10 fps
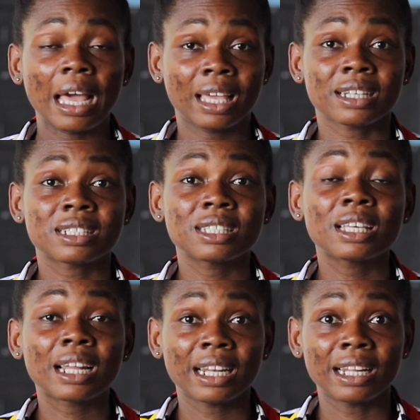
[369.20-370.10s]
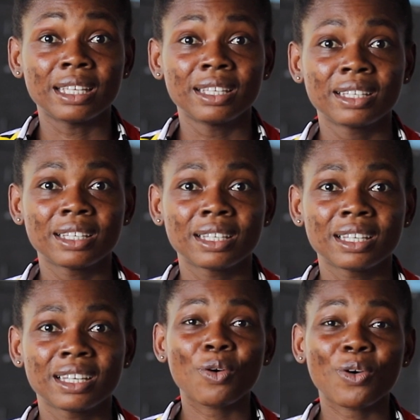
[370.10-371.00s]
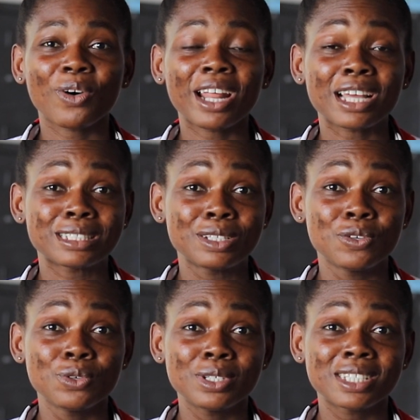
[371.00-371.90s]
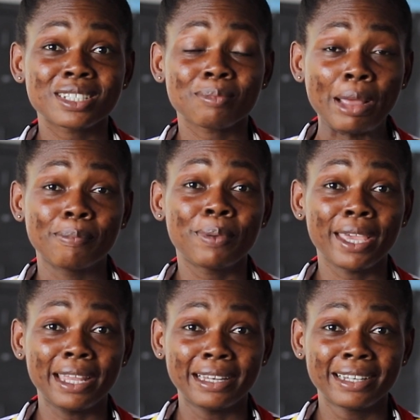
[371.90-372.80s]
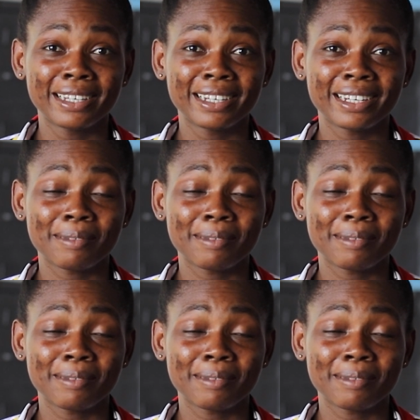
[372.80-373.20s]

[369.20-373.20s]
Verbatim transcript: I can see clearly how God has used my pain,